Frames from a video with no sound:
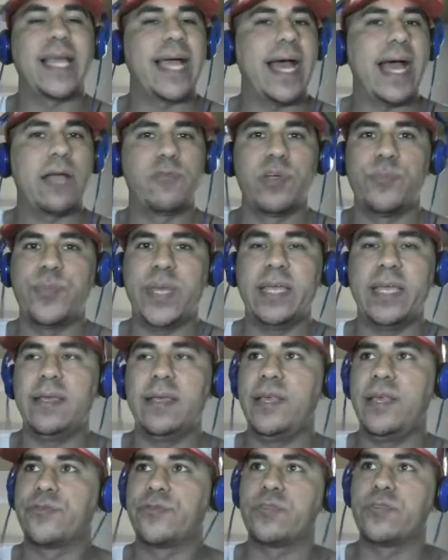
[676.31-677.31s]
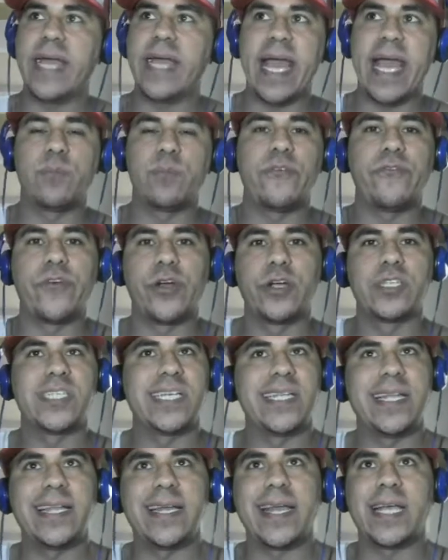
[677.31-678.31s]
I repeat, he threw the hammer first, he
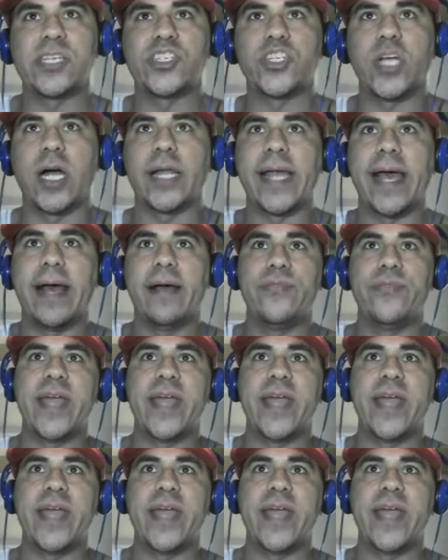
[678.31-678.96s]
didn't get shot at,